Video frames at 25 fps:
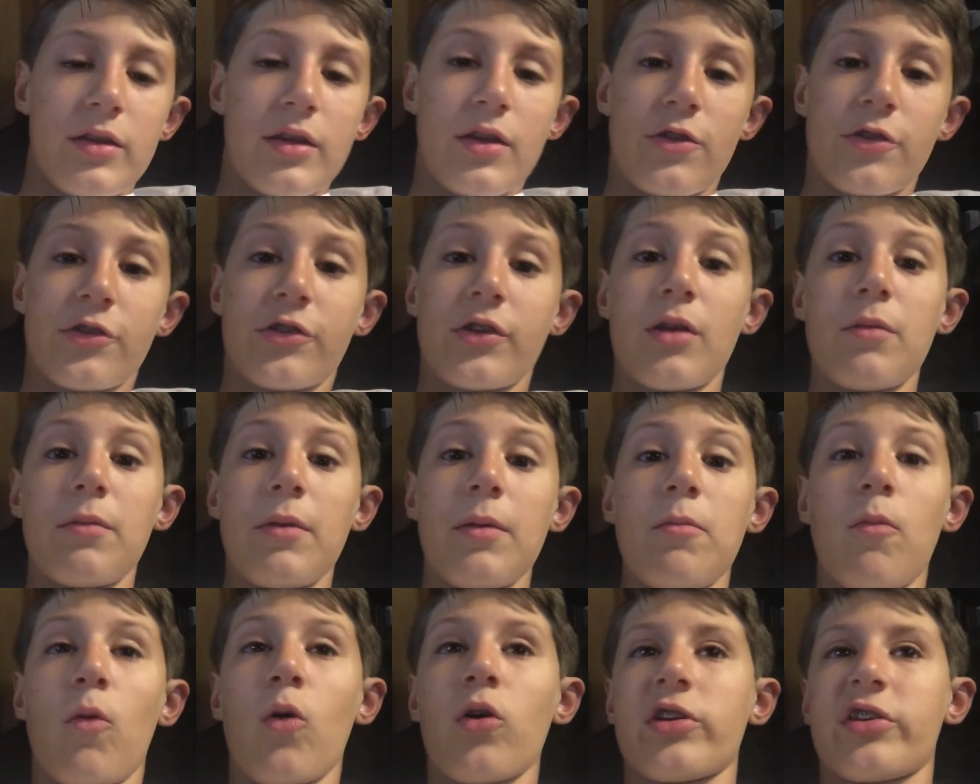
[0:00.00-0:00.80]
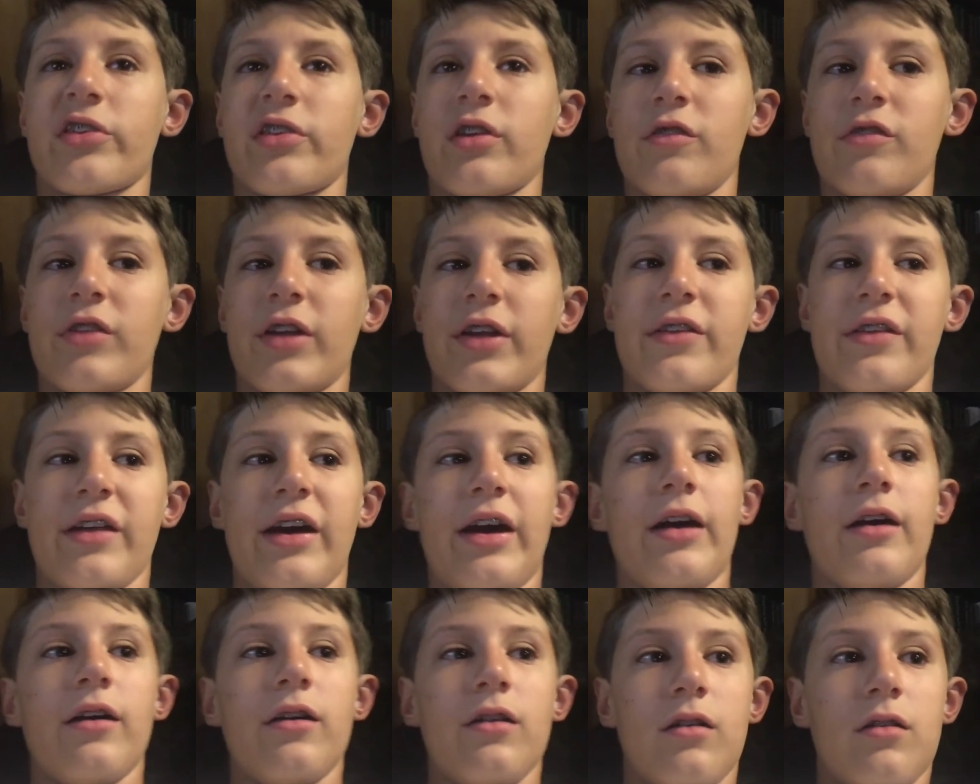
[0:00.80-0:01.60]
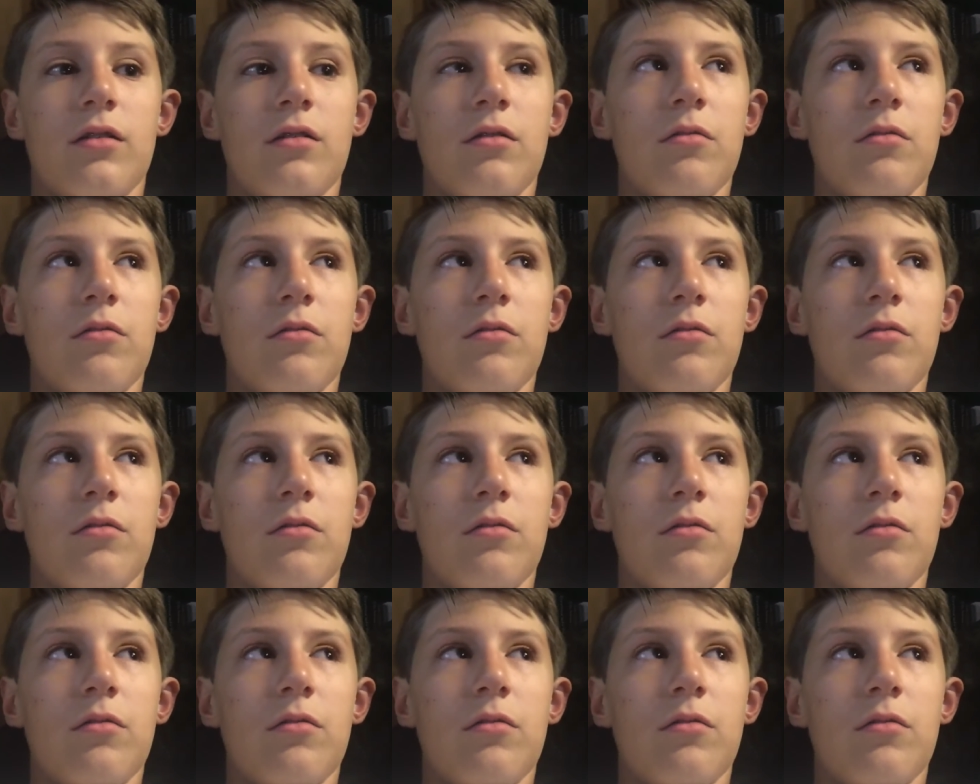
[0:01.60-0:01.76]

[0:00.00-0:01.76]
there's going to be more stuff like that.